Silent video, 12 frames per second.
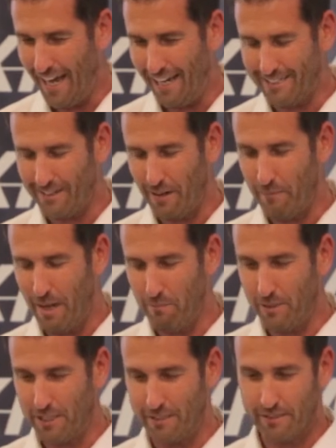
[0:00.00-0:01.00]
So I'm happy
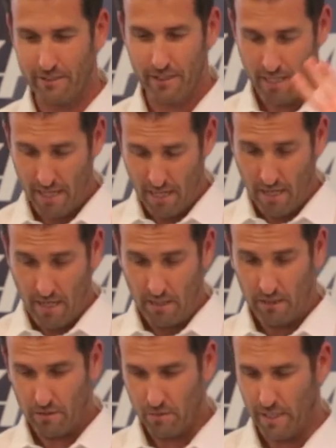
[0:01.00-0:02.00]
just
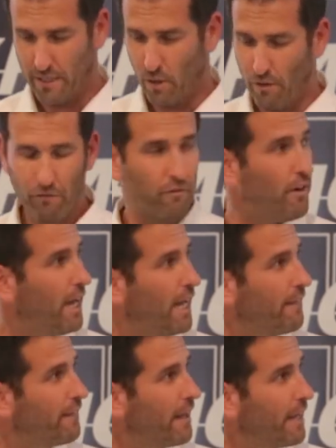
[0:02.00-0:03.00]
to kick off
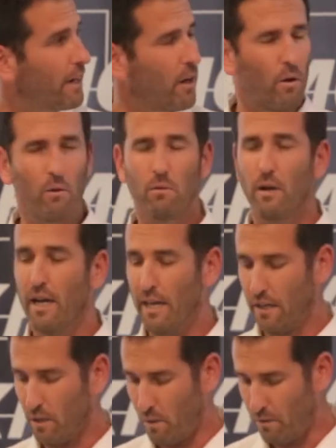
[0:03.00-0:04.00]
and go
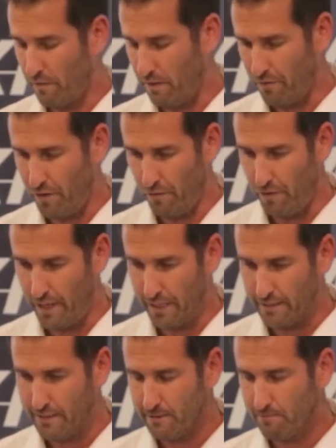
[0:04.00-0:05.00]
over a few
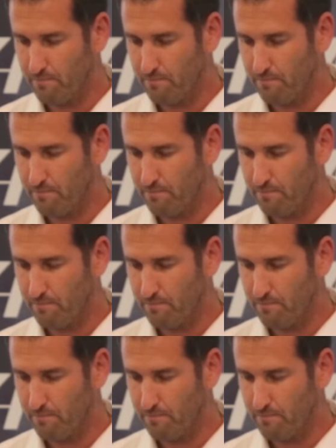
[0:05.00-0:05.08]
things.